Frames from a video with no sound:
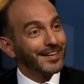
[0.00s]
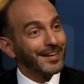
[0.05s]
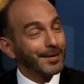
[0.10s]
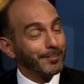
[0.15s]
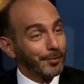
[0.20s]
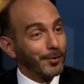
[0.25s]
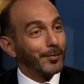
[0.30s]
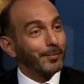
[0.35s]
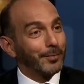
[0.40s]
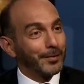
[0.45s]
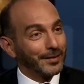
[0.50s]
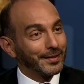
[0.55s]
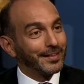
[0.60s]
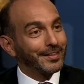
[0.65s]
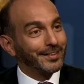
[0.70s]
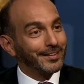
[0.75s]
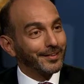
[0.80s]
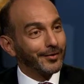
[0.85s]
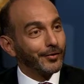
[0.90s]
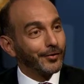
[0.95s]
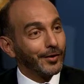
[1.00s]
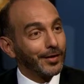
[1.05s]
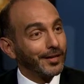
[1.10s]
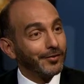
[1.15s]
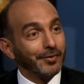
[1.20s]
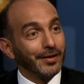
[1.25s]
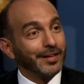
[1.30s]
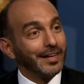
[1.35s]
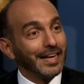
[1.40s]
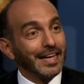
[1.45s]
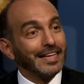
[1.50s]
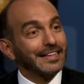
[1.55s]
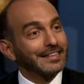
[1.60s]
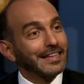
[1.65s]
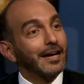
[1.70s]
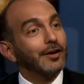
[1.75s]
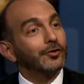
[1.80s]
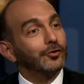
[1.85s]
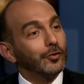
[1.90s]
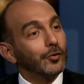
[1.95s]
appropriately, or even less,
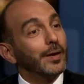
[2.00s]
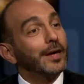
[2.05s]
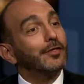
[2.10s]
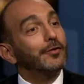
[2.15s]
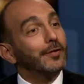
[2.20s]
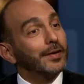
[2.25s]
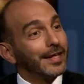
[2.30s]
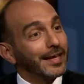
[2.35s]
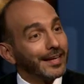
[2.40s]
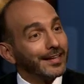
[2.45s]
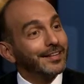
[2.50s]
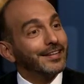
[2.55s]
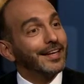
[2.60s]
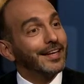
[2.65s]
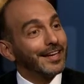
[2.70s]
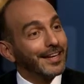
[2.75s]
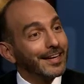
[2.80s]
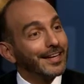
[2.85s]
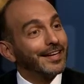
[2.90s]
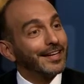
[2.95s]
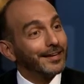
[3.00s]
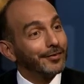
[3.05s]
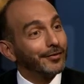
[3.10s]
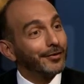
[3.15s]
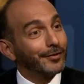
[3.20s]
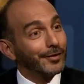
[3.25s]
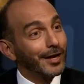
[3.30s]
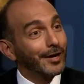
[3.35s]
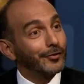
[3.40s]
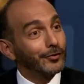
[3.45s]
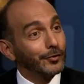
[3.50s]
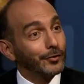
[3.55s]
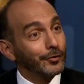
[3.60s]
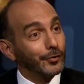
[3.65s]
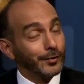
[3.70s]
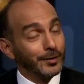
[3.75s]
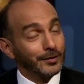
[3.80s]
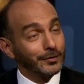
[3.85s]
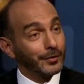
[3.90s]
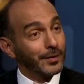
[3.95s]
how to educate a caregiver on how to
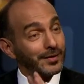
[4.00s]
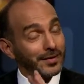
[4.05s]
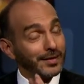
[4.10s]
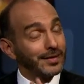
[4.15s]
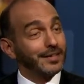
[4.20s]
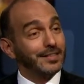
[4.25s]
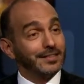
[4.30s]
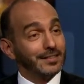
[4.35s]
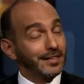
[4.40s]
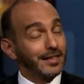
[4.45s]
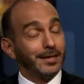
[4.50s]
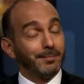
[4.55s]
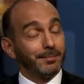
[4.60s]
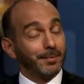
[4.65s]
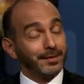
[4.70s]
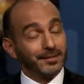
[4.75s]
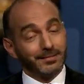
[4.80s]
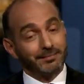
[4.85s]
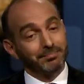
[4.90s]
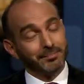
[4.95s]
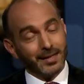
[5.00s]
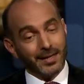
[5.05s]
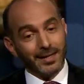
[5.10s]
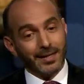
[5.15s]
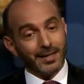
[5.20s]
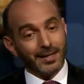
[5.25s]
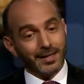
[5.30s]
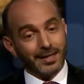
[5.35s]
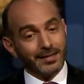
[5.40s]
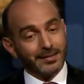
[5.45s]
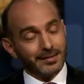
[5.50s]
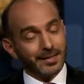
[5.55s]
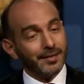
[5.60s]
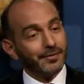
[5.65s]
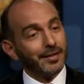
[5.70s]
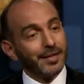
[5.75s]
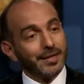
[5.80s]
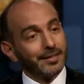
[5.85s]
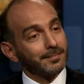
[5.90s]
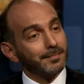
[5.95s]
do it. So I think this clip is, is
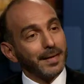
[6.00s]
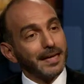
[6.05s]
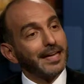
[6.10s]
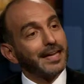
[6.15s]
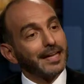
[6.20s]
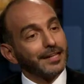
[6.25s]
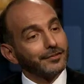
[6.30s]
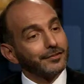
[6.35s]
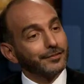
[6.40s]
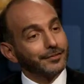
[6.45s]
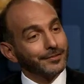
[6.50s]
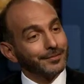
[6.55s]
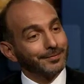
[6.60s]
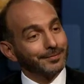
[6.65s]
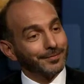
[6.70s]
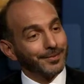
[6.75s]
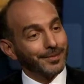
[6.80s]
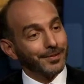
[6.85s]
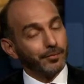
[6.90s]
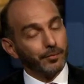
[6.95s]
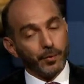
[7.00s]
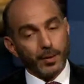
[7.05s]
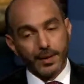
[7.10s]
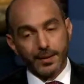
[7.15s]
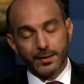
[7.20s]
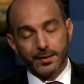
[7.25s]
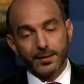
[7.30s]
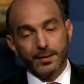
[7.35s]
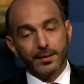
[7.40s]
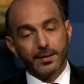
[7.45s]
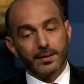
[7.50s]
giving us many lessons. Okay? Eh, one,